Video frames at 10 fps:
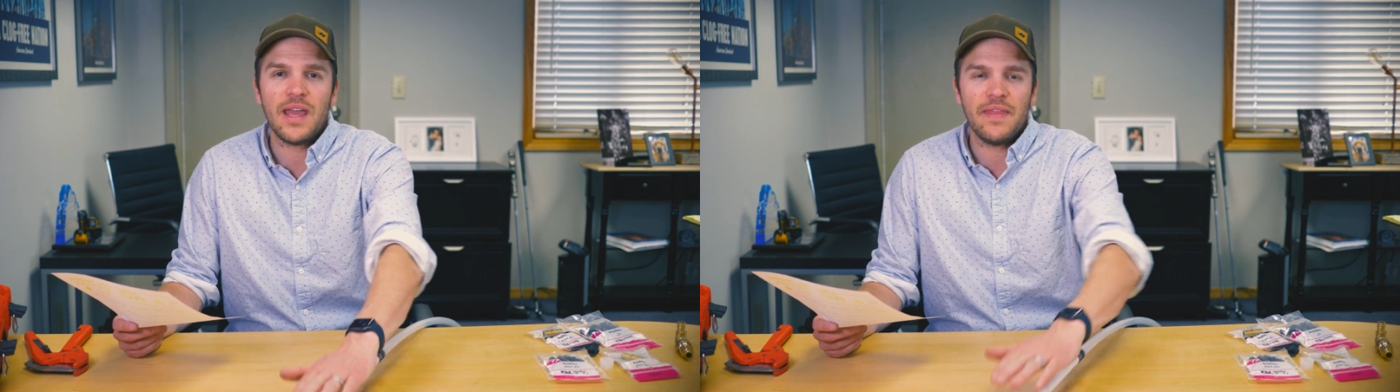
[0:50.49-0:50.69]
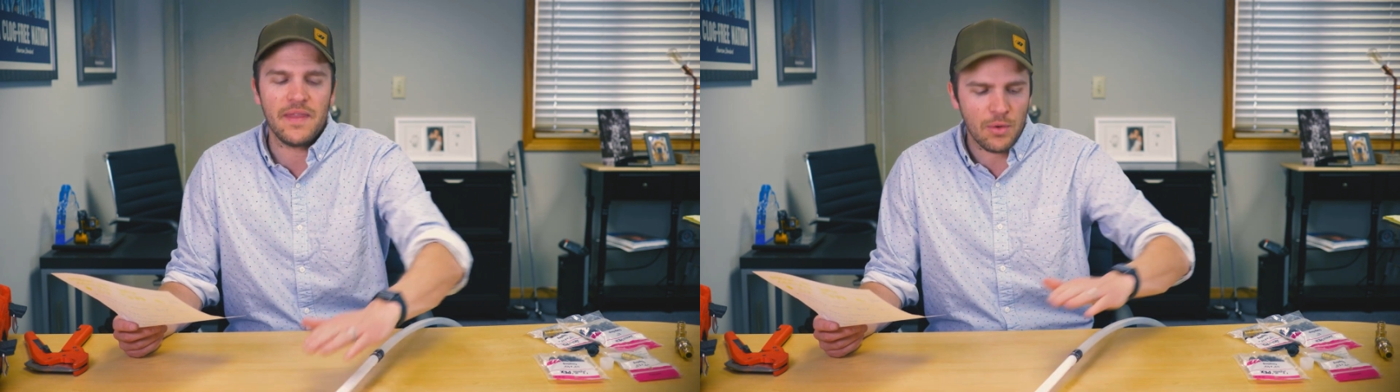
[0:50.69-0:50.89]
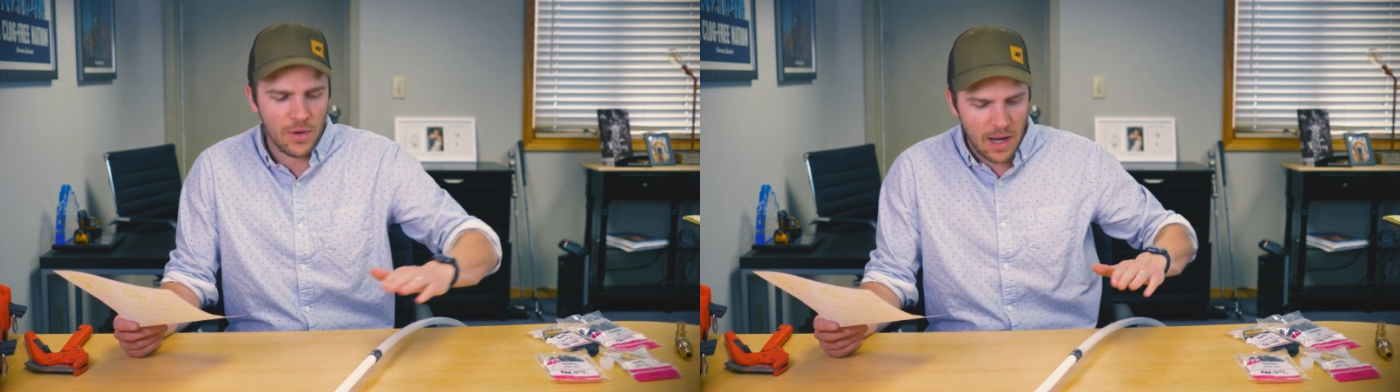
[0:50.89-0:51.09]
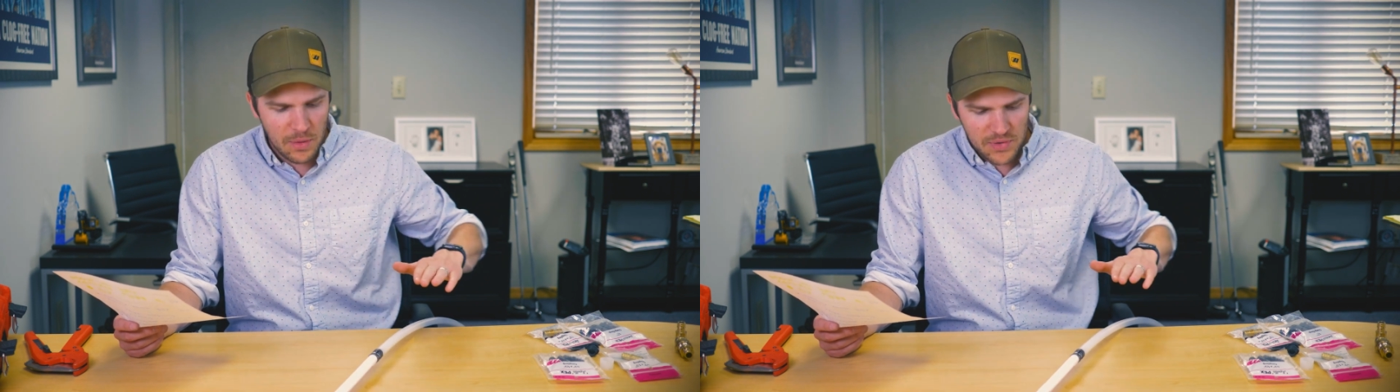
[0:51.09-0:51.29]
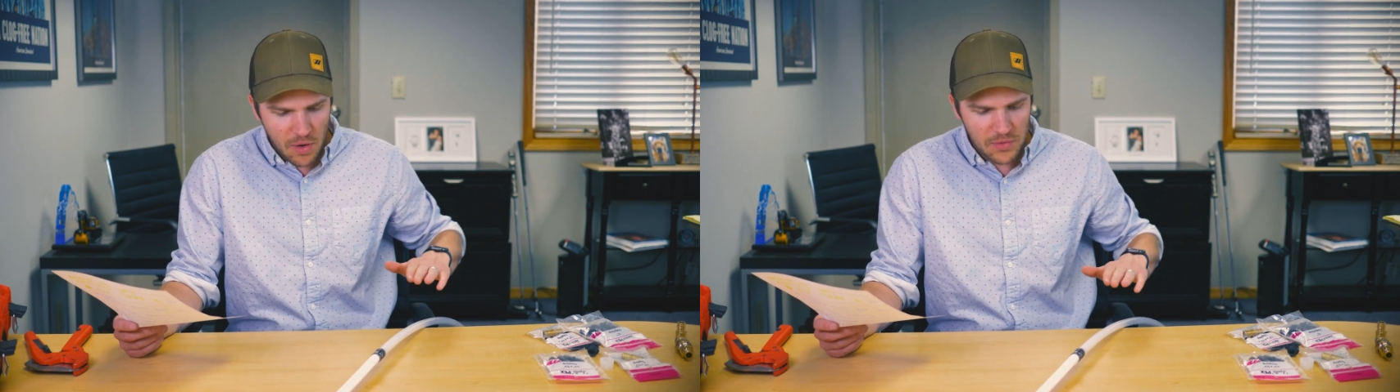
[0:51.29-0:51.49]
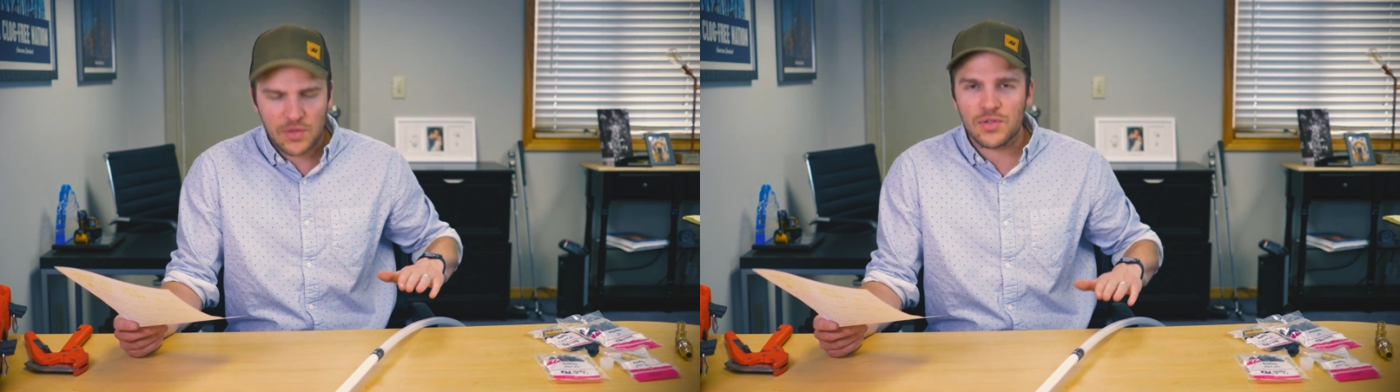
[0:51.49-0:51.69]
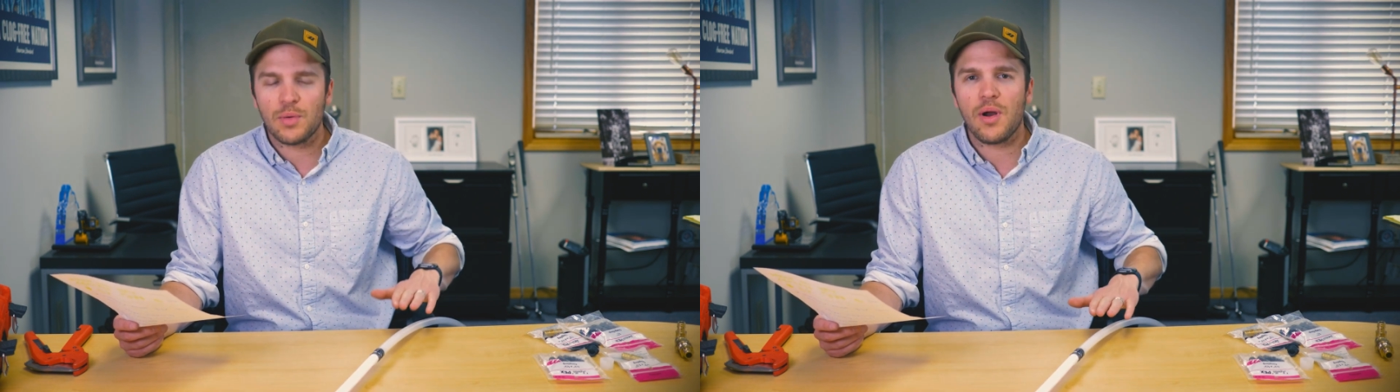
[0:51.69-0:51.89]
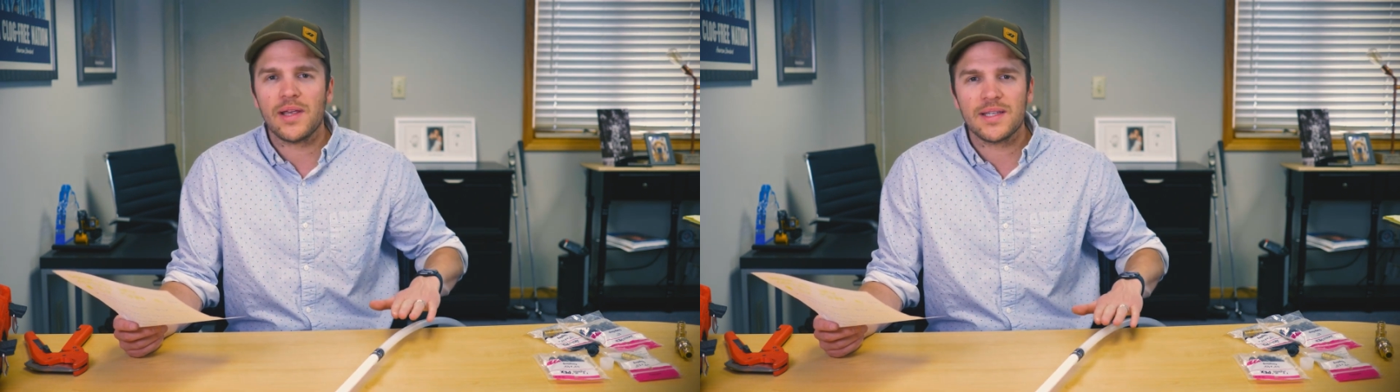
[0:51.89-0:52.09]
and I was also
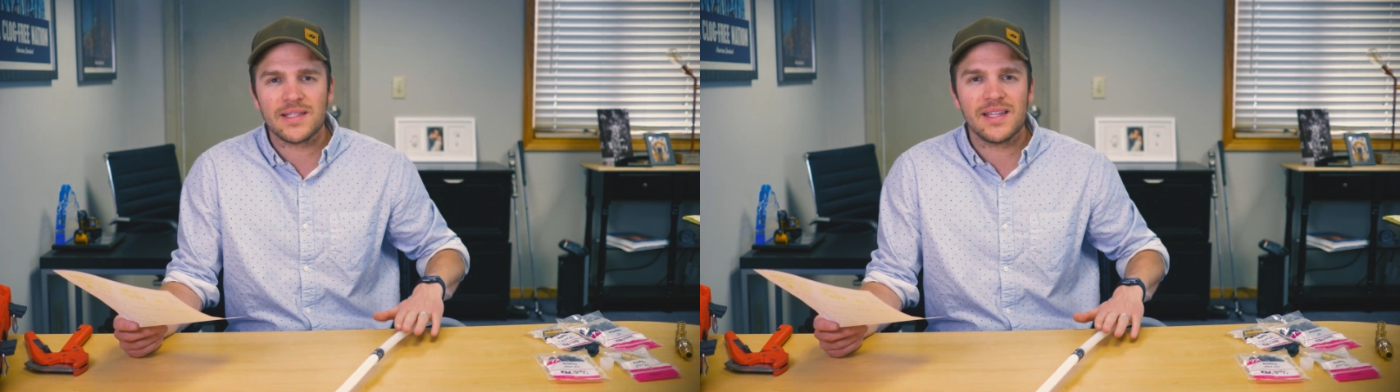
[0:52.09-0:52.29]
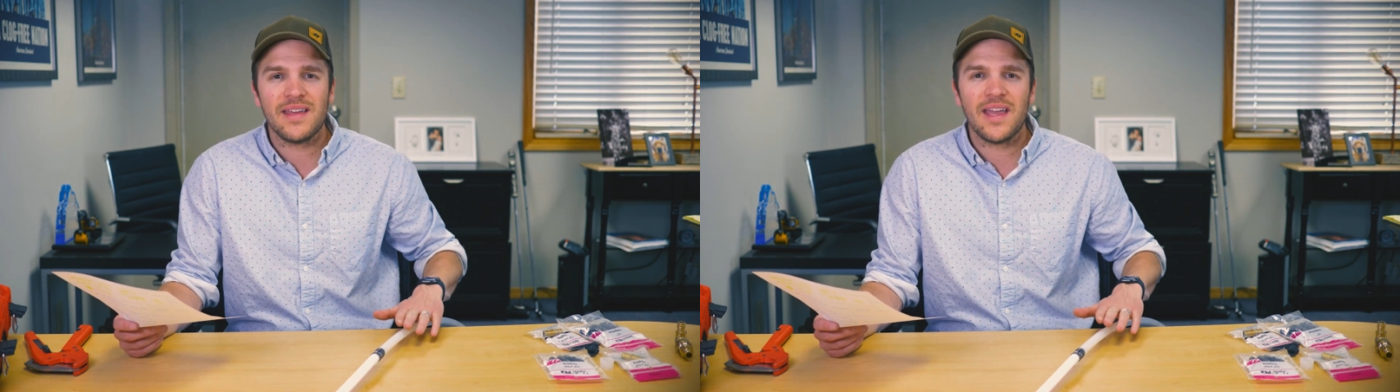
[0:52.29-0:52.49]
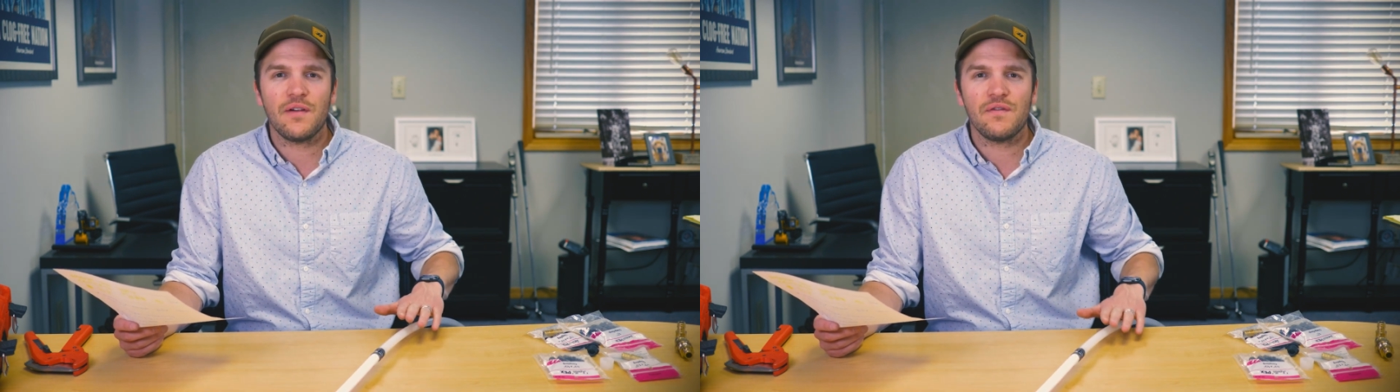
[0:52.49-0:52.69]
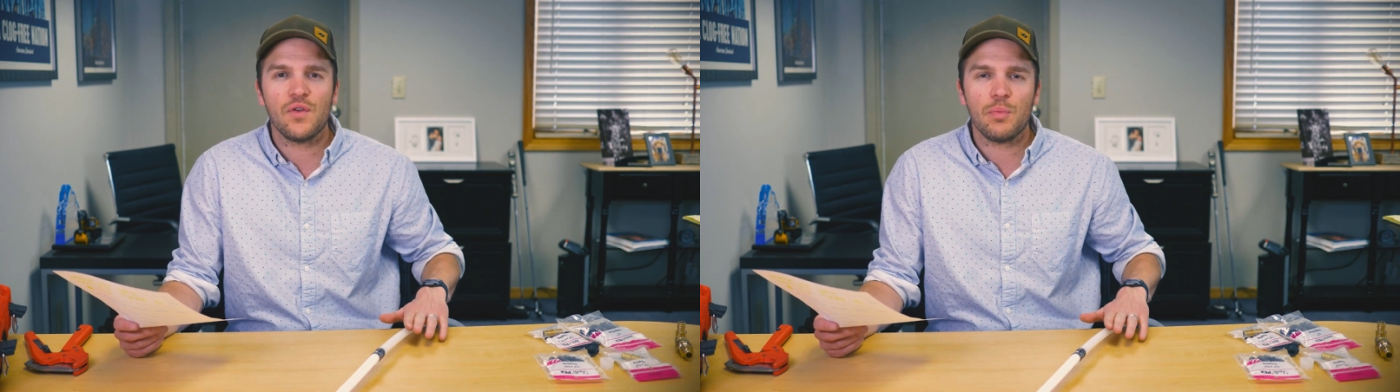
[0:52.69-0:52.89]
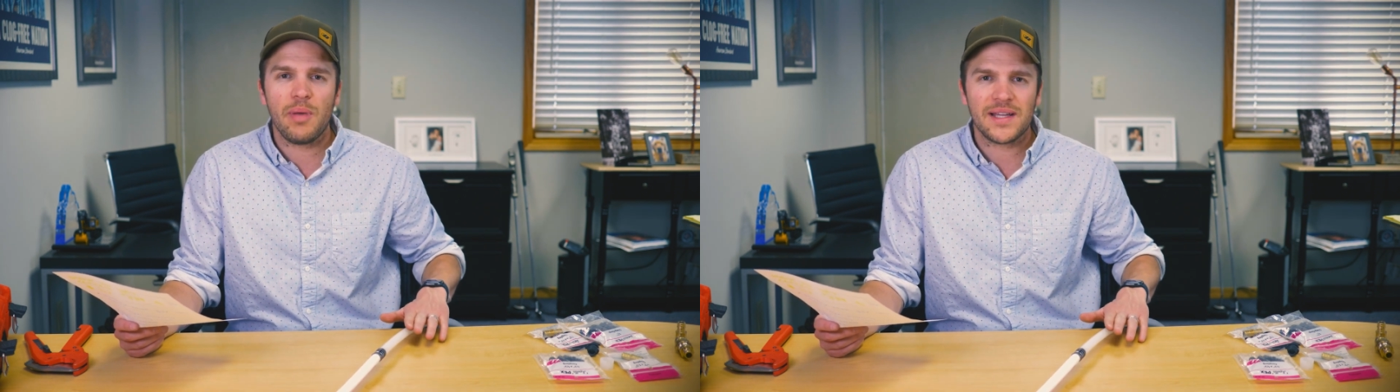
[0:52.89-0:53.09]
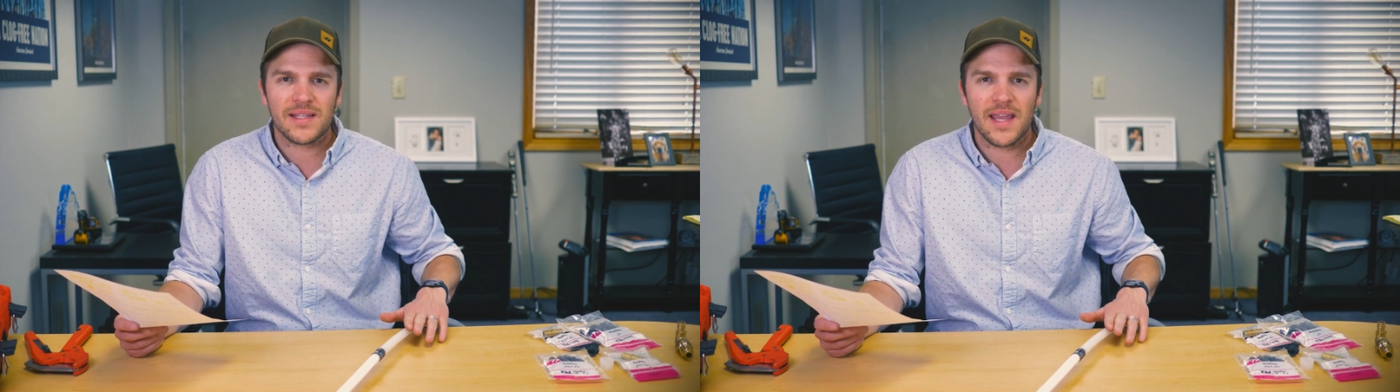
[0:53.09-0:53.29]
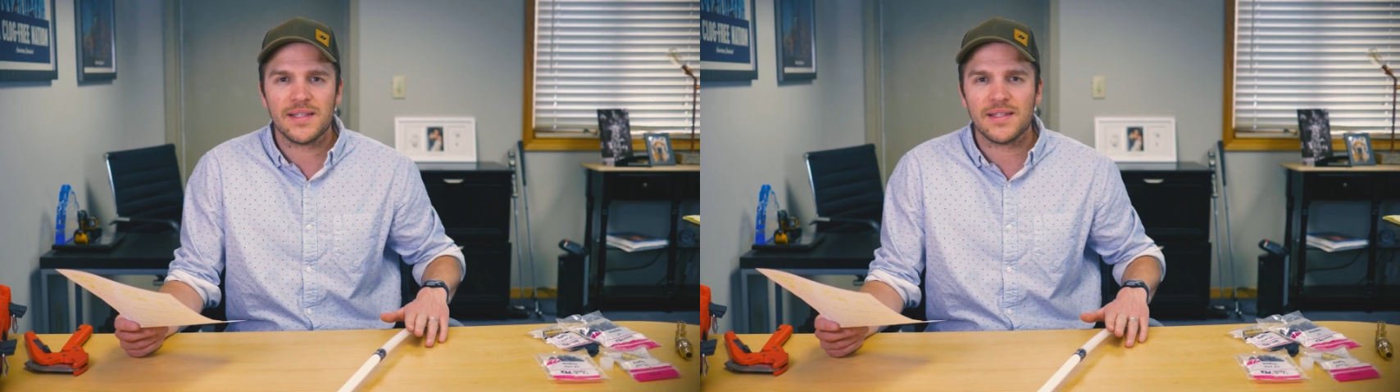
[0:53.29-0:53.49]
surprised to see they had a full PEX-A